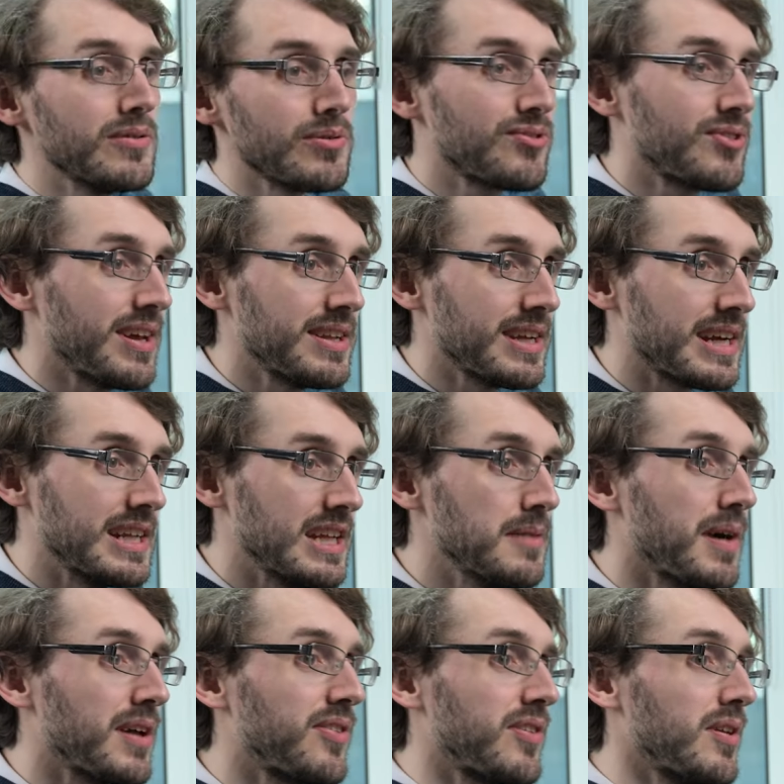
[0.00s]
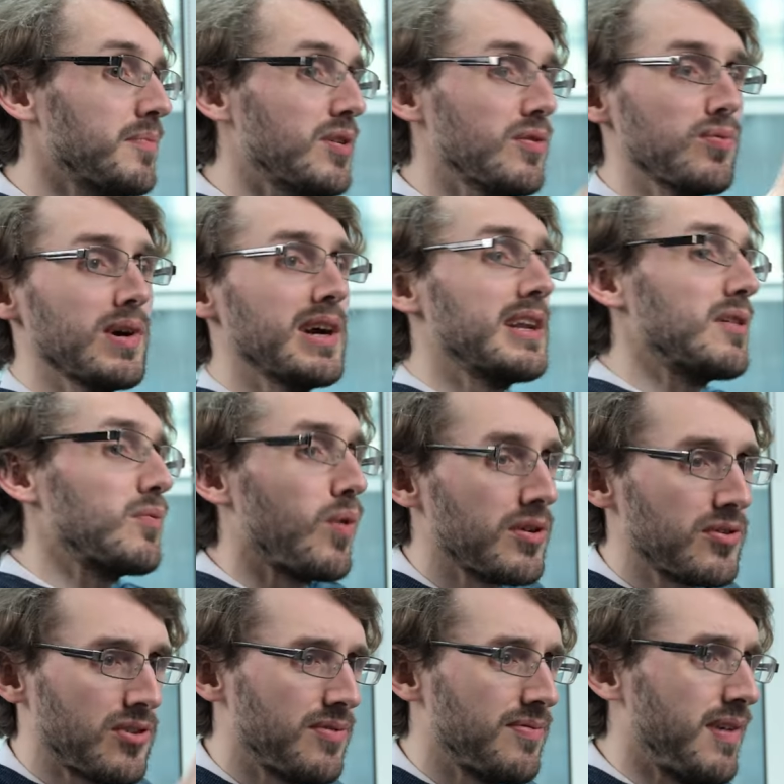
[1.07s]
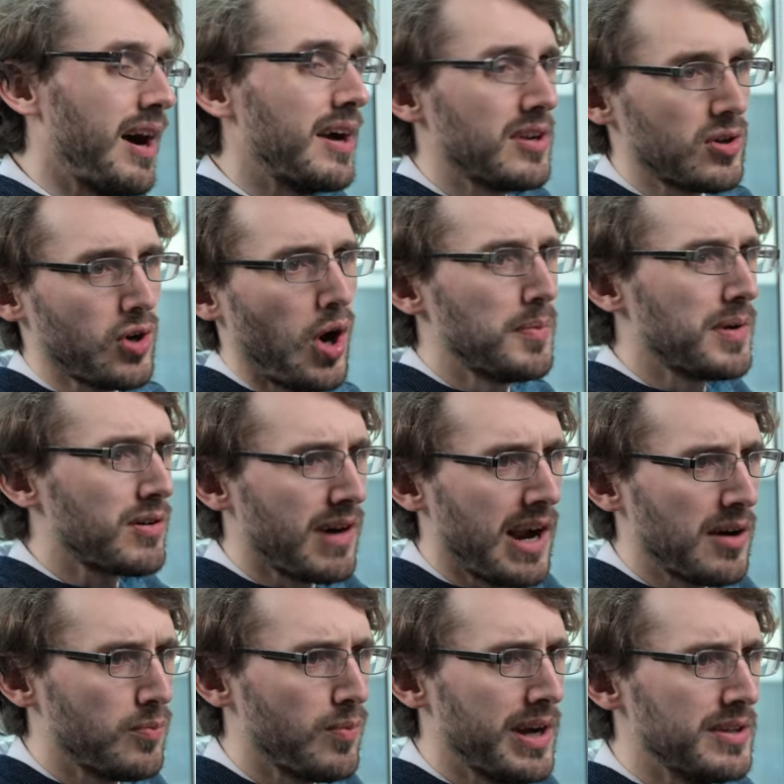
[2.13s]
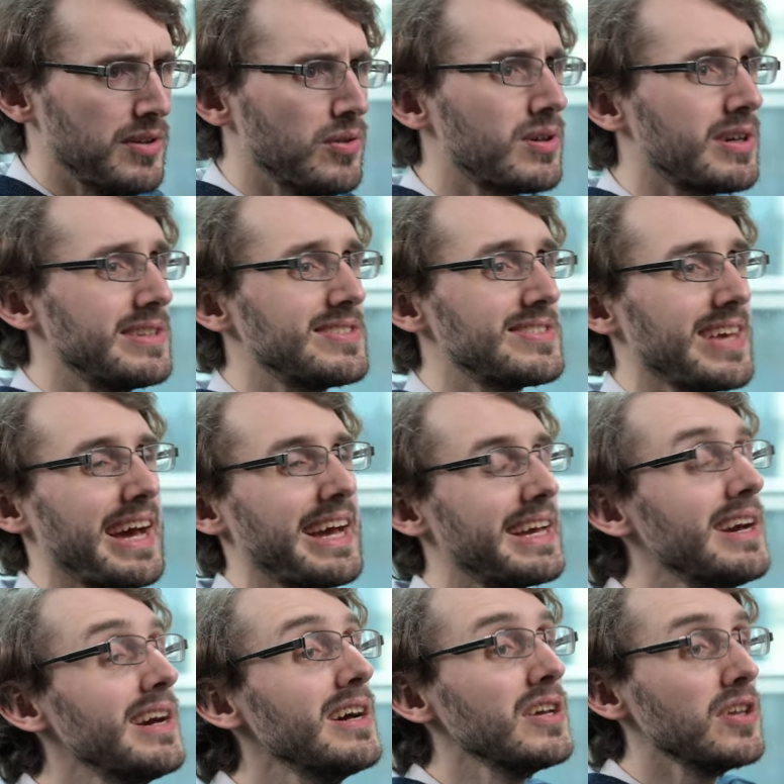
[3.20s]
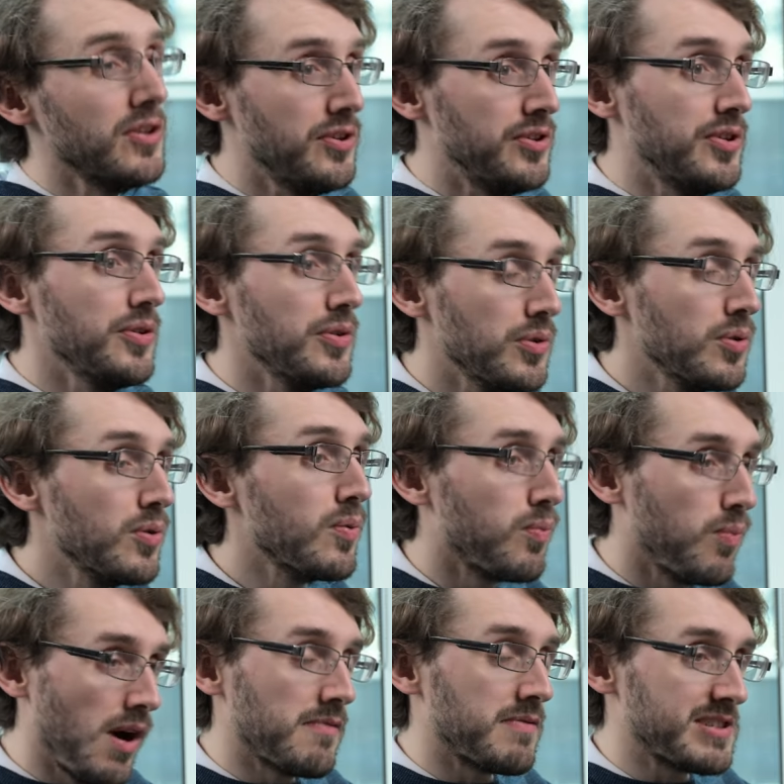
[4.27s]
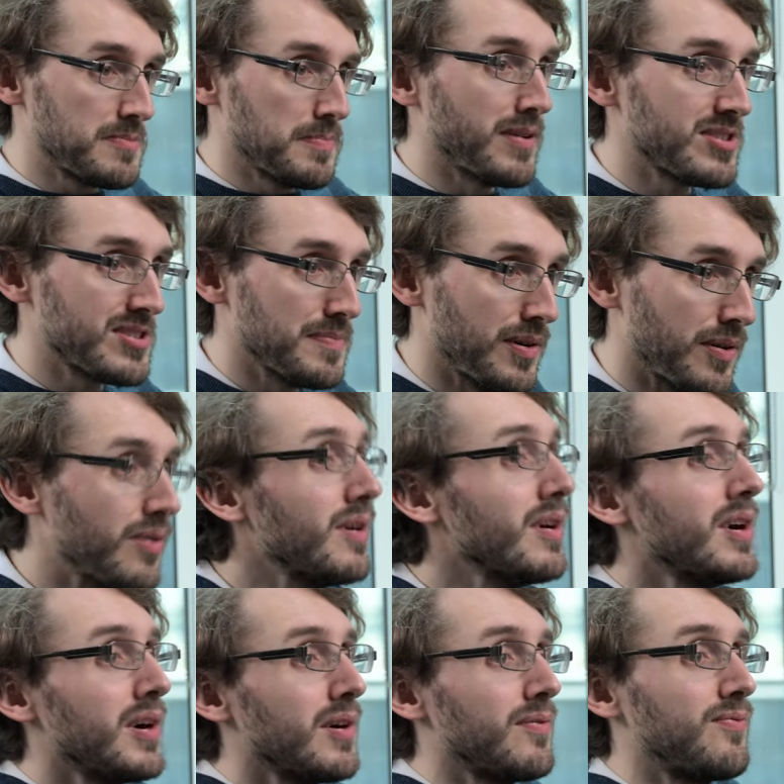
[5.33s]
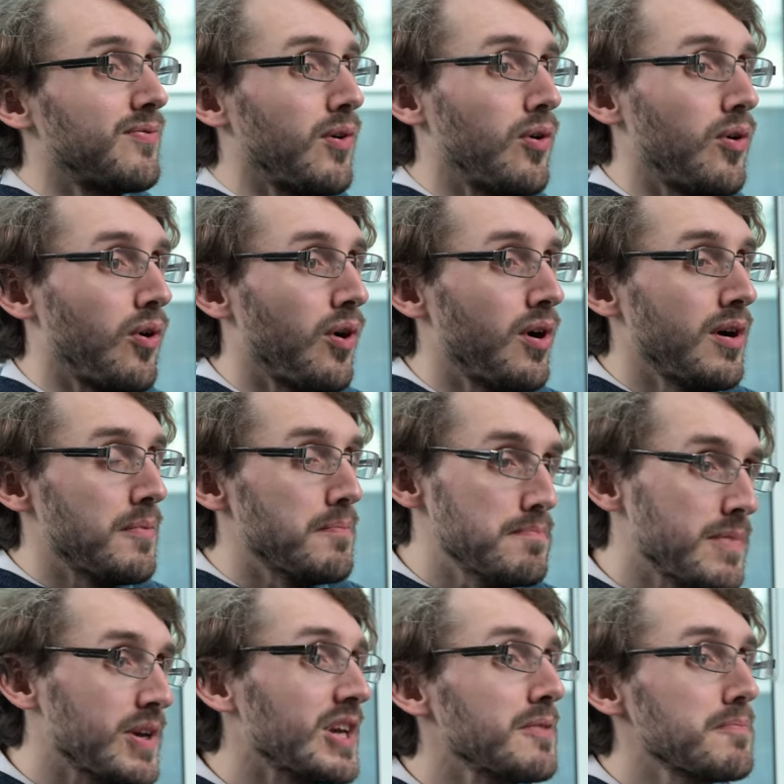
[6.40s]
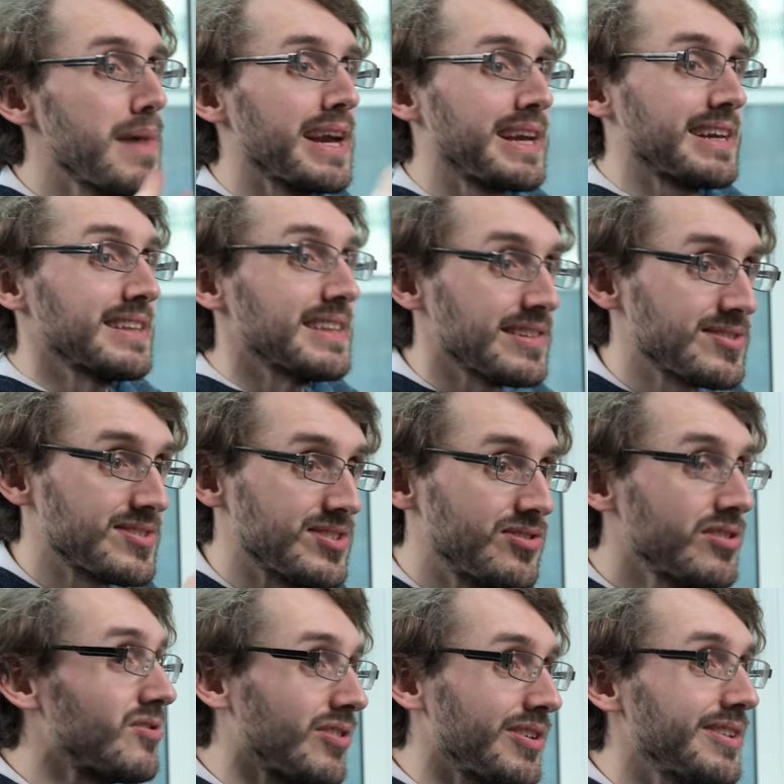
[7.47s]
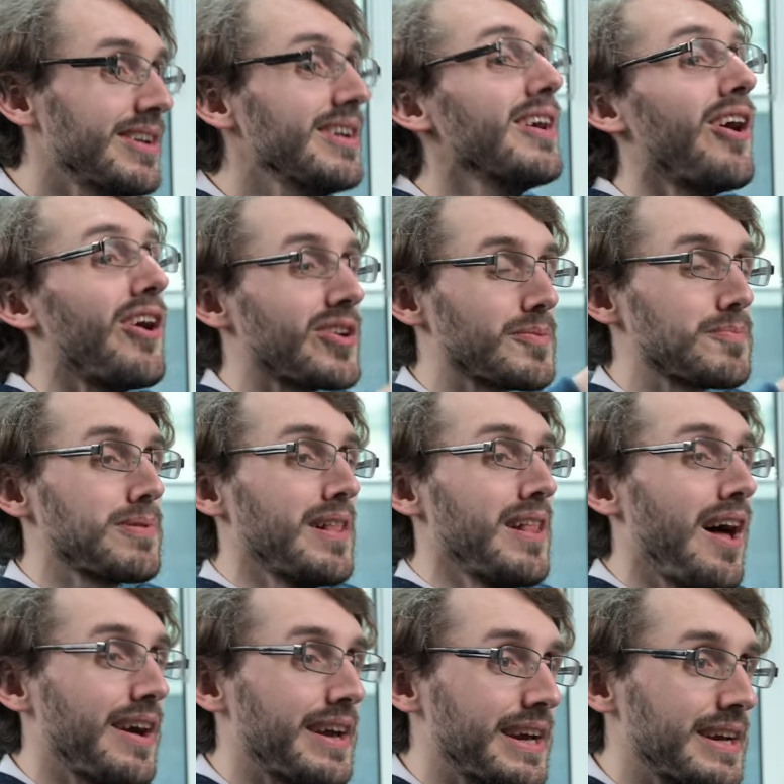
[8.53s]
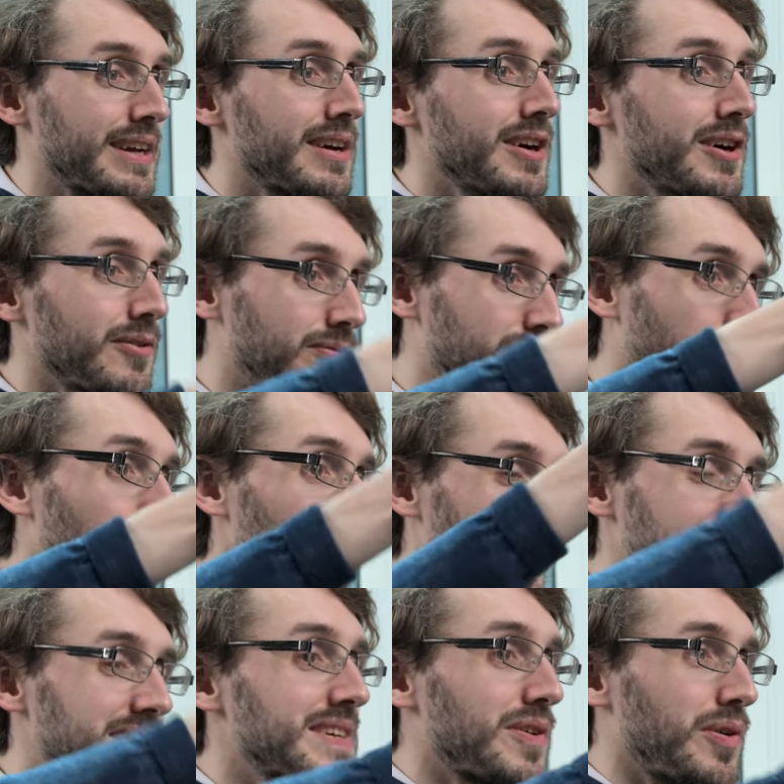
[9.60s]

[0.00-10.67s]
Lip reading: you're sending an email to them, you really want to find a common ground where you can say, you were responsible for me making this decision on applying for this